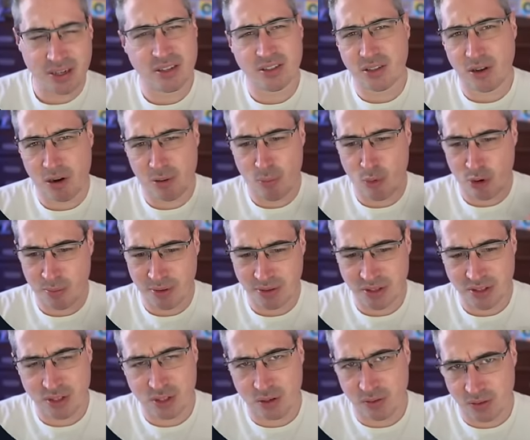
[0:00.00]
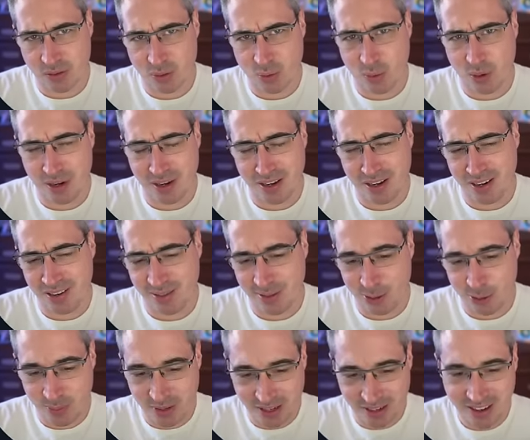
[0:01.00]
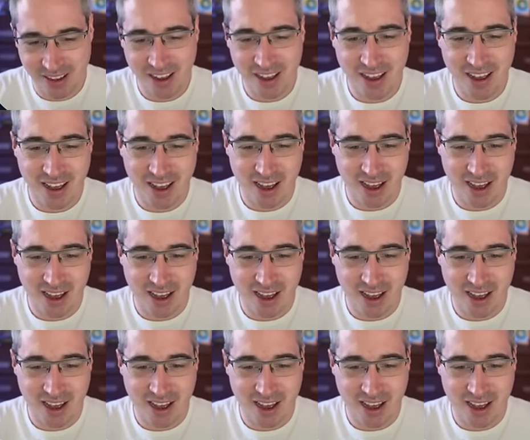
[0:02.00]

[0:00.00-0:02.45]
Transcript: and I'll talk more about the surface one in a little bit.